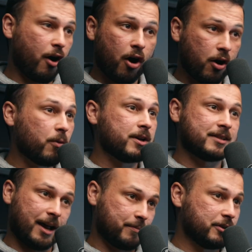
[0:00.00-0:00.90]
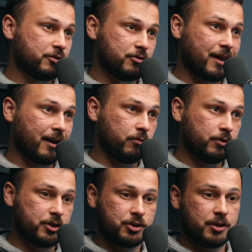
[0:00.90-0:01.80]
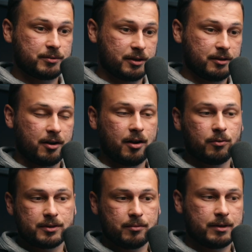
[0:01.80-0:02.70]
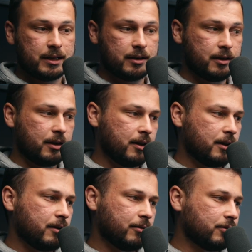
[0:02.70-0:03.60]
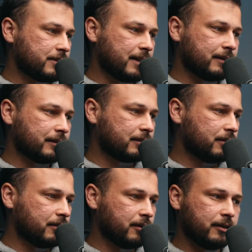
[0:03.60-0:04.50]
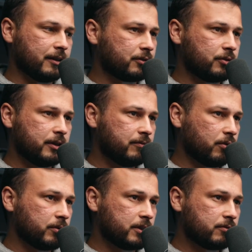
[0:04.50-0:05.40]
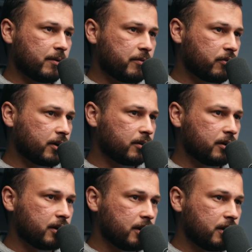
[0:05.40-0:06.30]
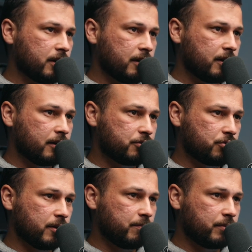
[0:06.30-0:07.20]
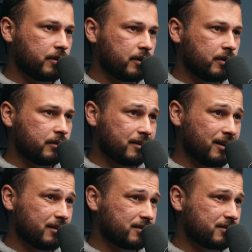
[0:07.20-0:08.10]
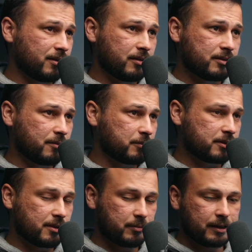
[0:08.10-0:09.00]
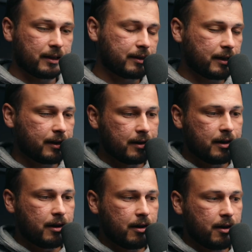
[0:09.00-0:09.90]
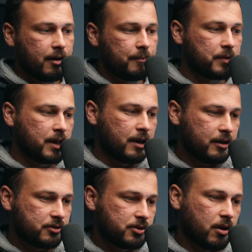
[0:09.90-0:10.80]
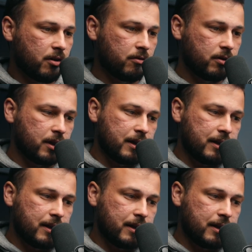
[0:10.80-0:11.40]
always happy to do that. We just jumped on a call with somebody. What was that like? Literally like three, four weeks right before our uh, trip. Two weeks ago. Yeah, so, some something like yeah. that. Um, and so,